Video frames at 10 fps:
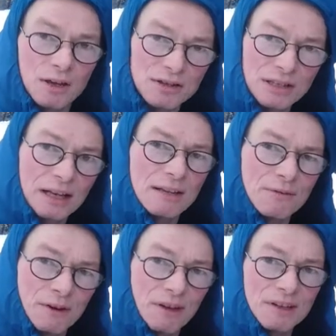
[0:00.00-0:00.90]
slightly
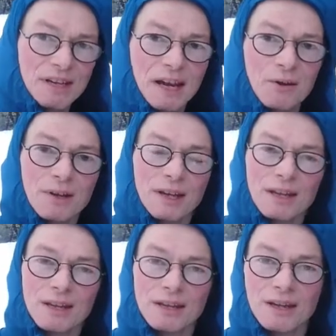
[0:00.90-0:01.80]
further down
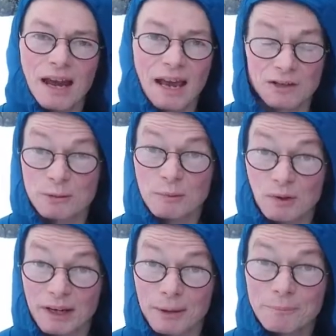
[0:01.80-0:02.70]
in the outer
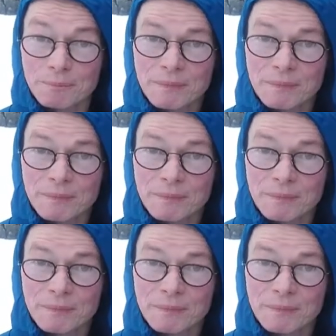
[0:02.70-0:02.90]
moulin.